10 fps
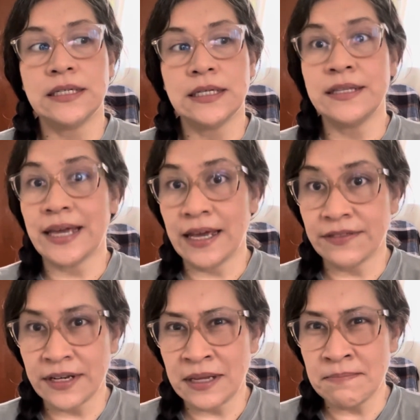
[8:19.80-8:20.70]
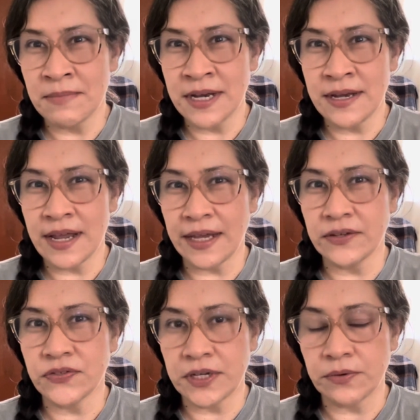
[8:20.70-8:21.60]
Anthony Munday
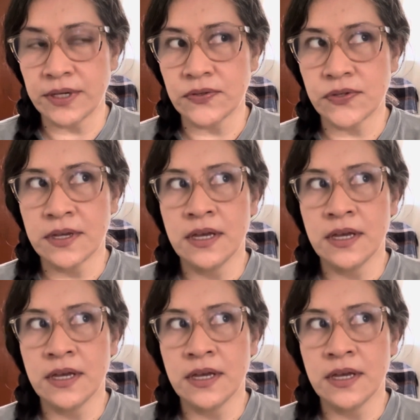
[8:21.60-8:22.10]
series.